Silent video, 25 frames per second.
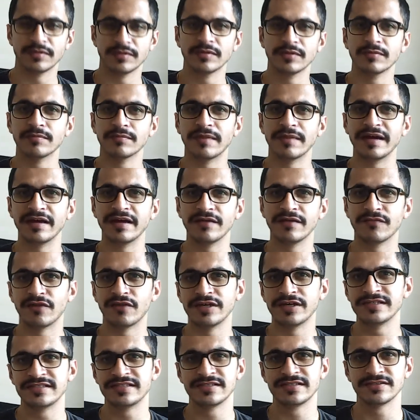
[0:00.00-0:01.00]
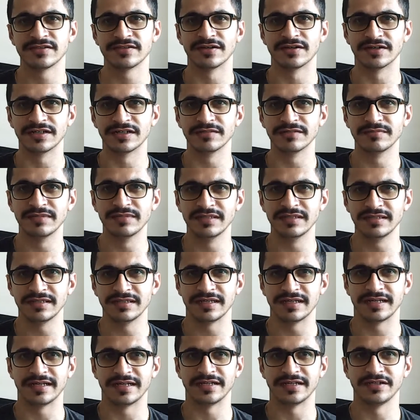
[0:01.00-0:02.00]
my voice is audible
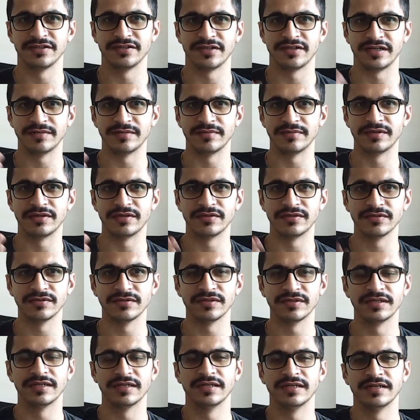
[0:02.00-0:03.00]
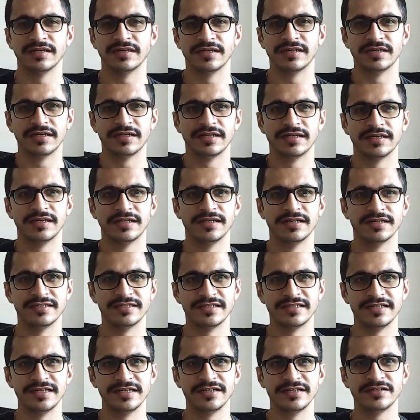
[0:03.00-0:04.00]
and you're able to
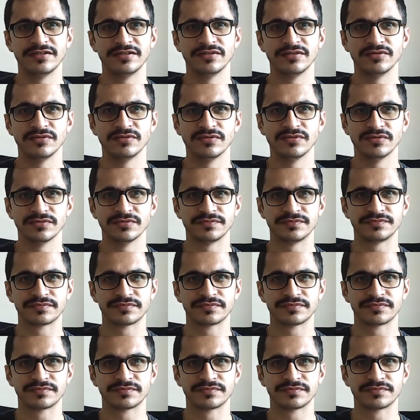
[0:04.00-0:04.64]
listen in to